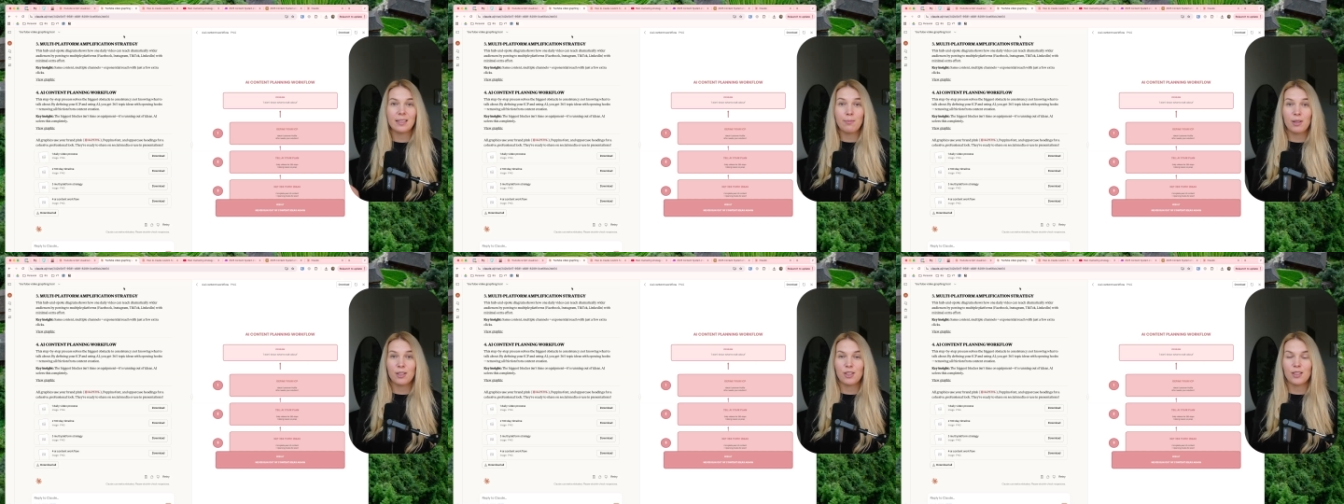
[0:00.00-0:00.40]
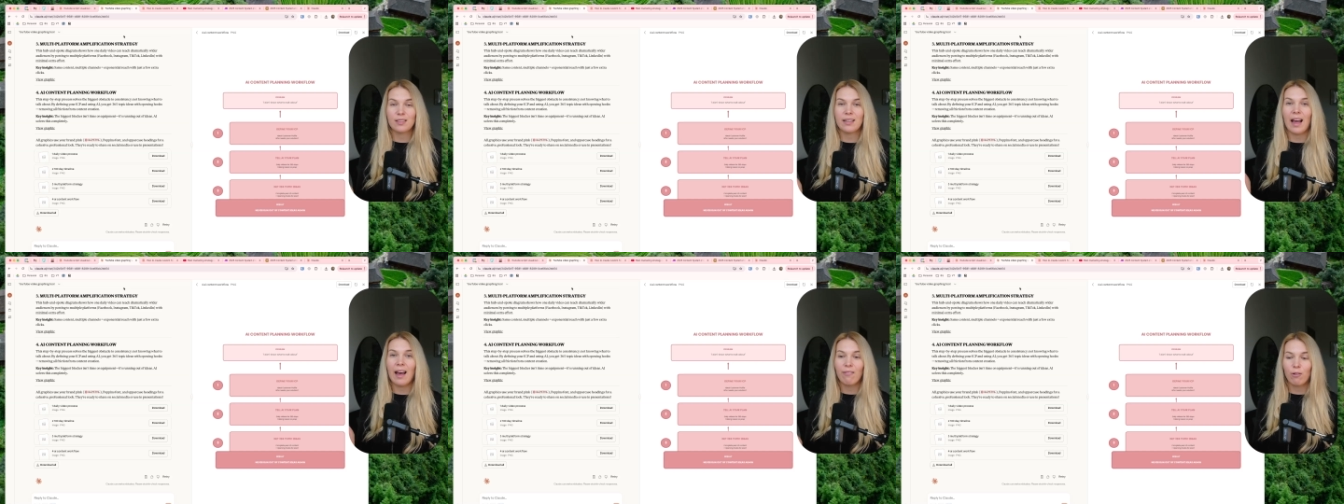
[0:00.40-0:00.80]

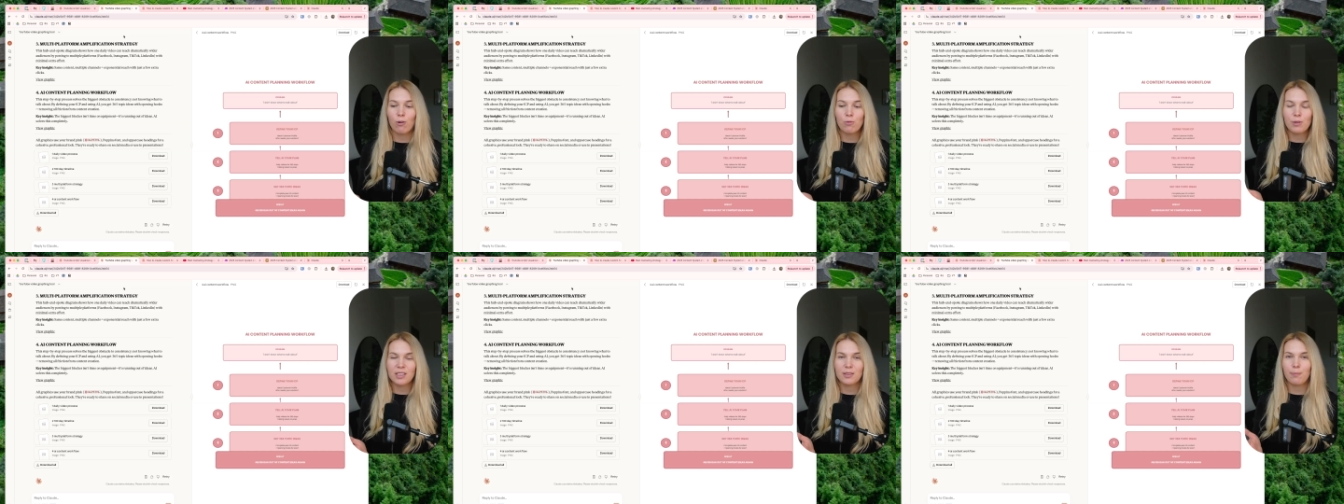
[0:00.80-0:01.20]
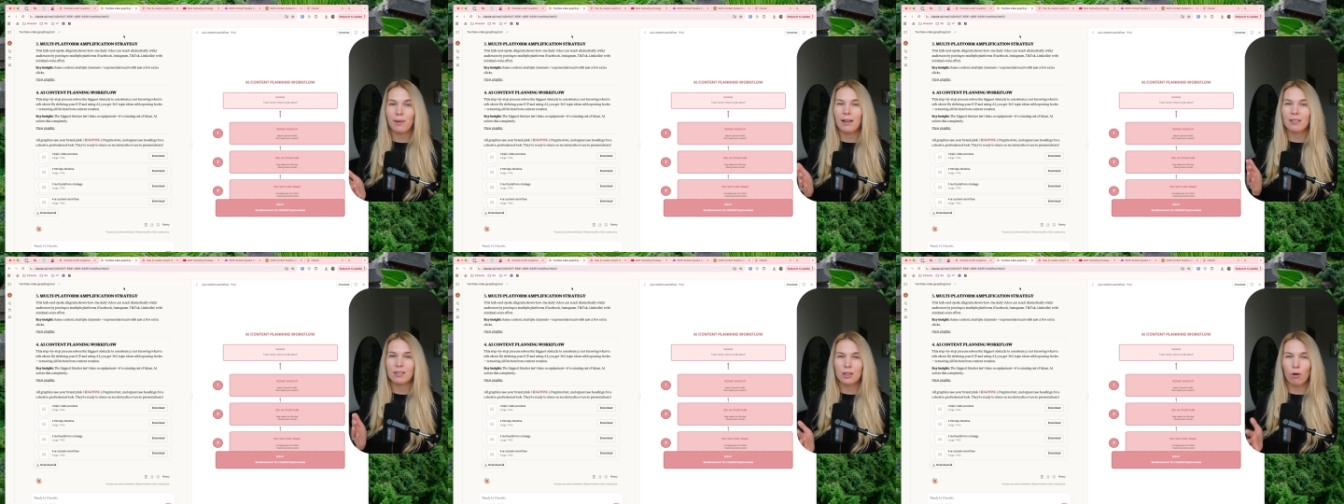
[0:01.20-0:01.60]
images have always
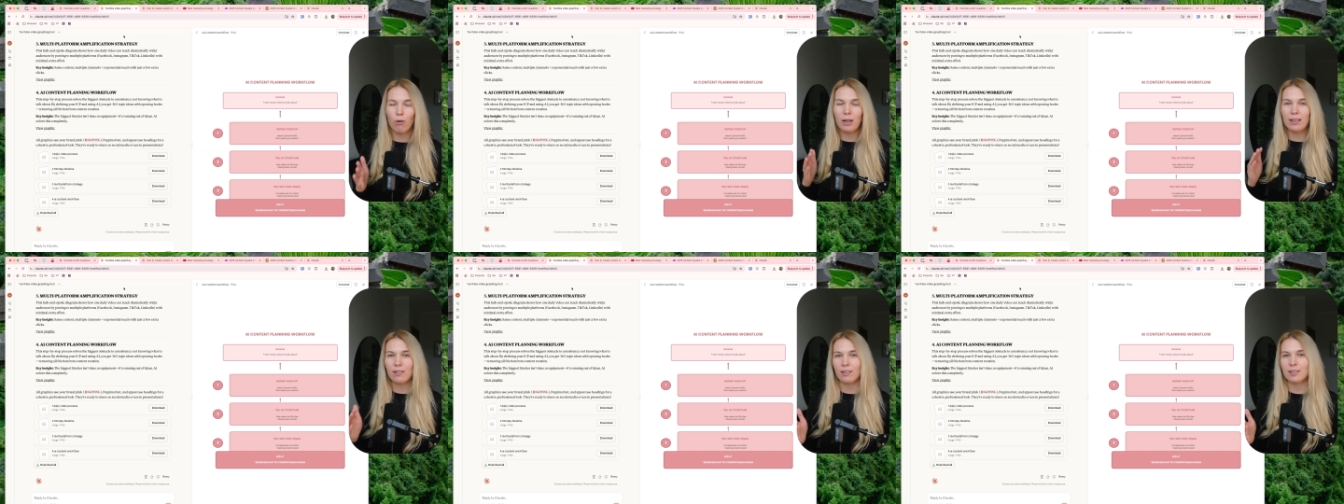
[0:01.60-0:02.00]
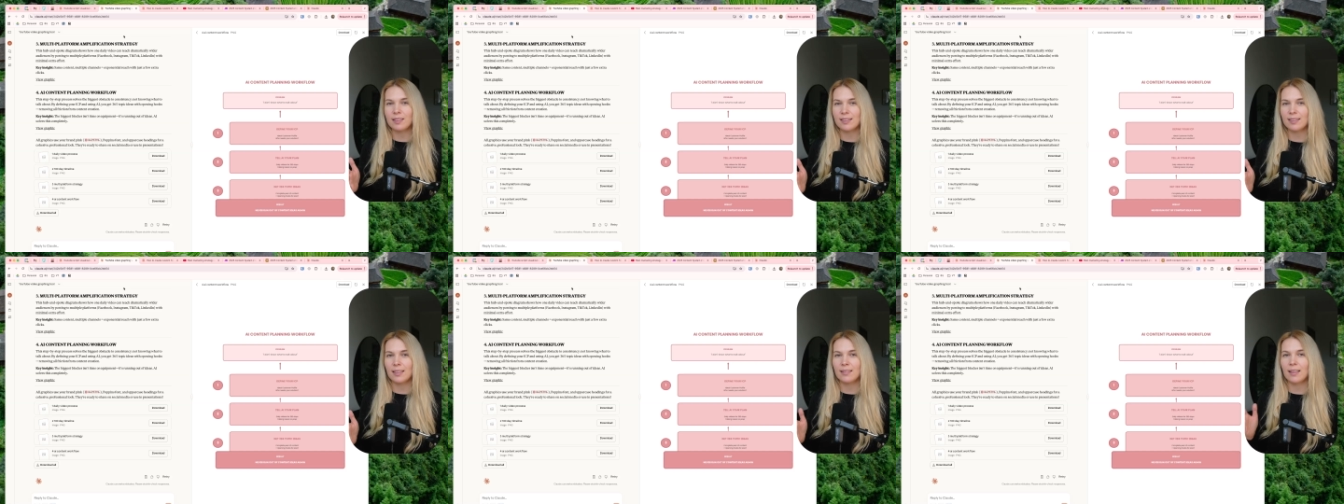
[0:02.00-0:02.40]
been so
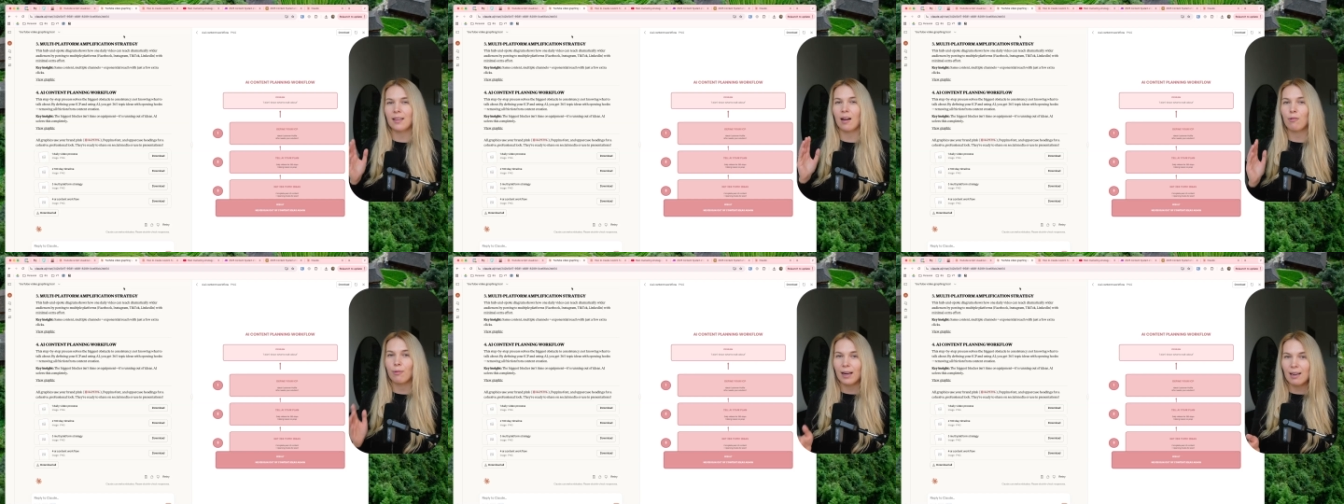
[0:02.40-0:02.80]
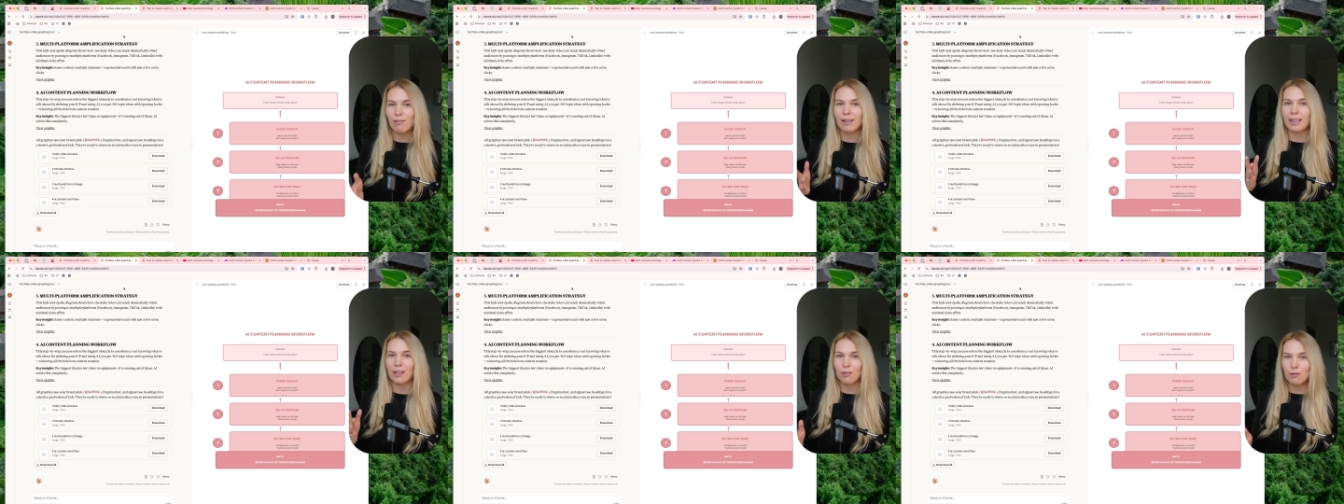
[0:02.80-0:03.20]
inconsistent that I
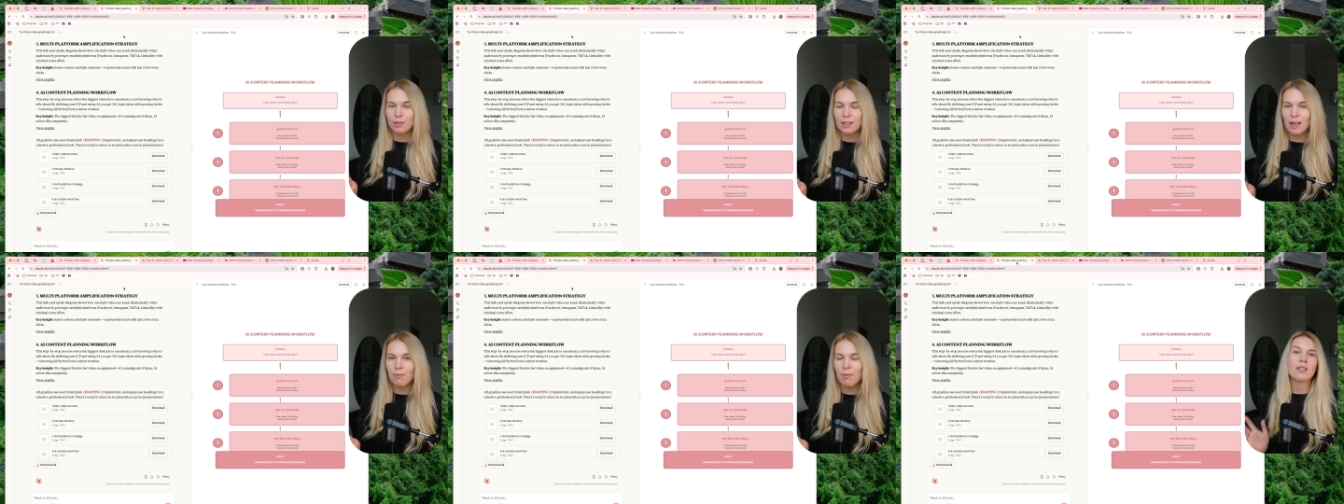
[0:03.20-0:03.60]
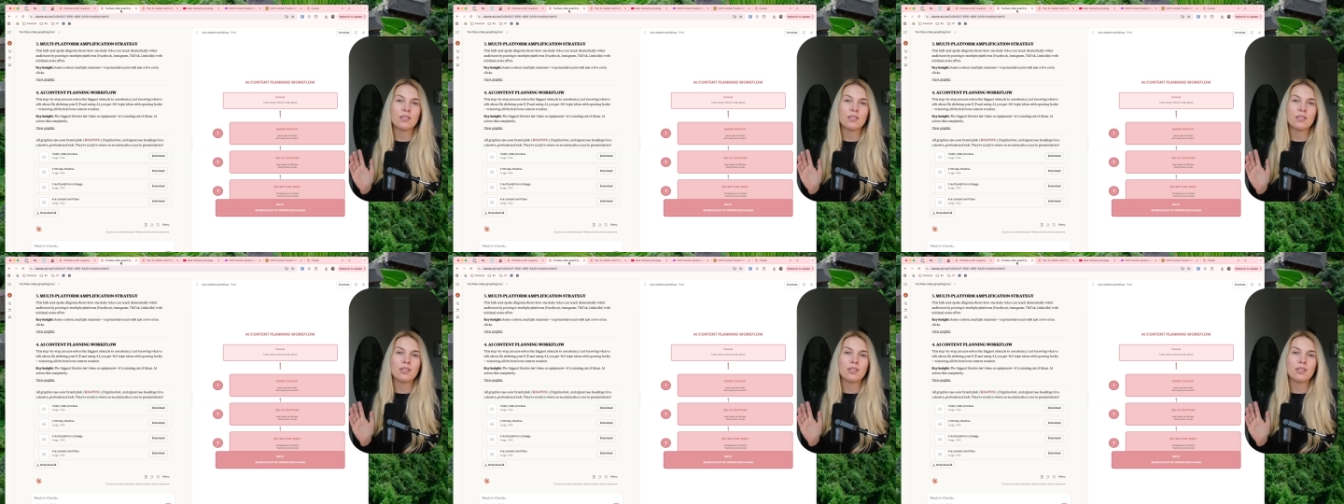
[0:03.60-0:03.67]
rarely use them.